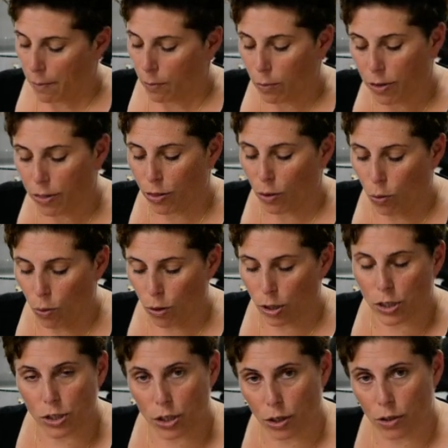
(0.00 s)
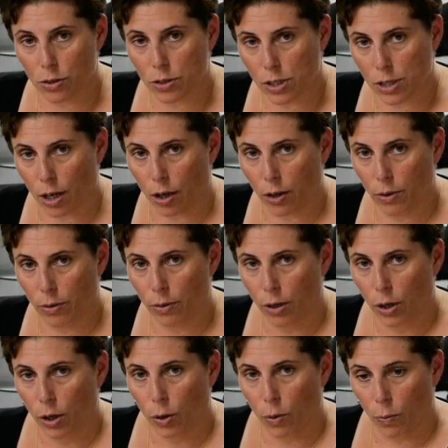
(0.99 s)
With the all-in-twos though,
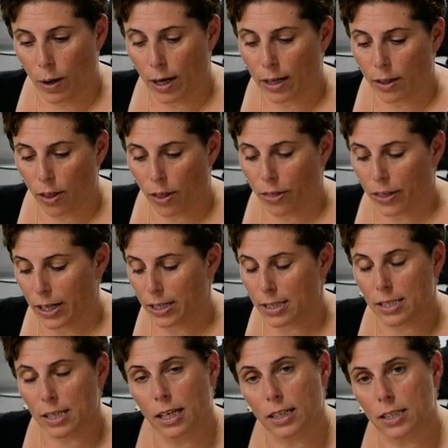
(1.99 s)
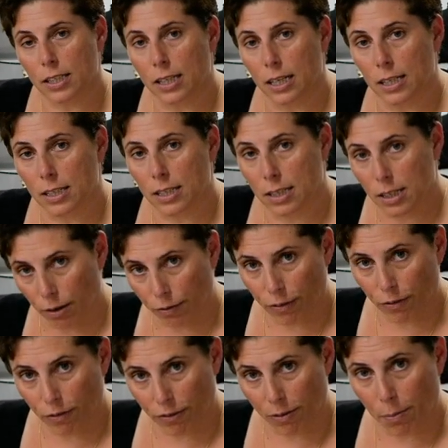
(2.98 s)
one of the things that is
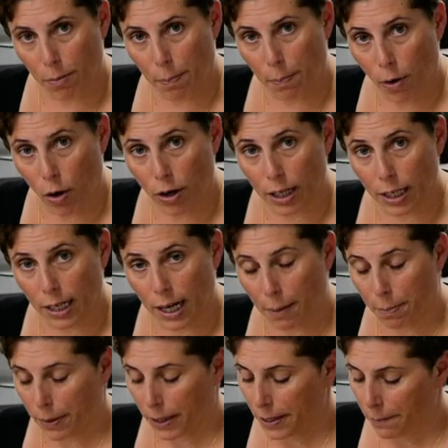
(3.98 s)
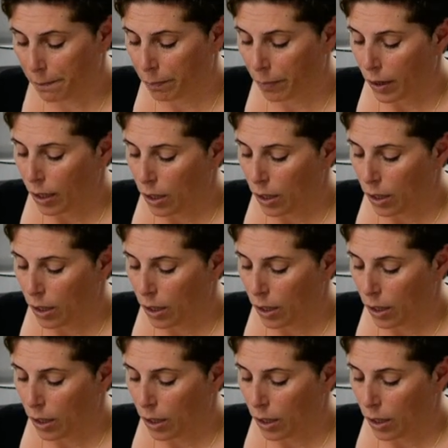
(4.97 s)
different from a pocket nappy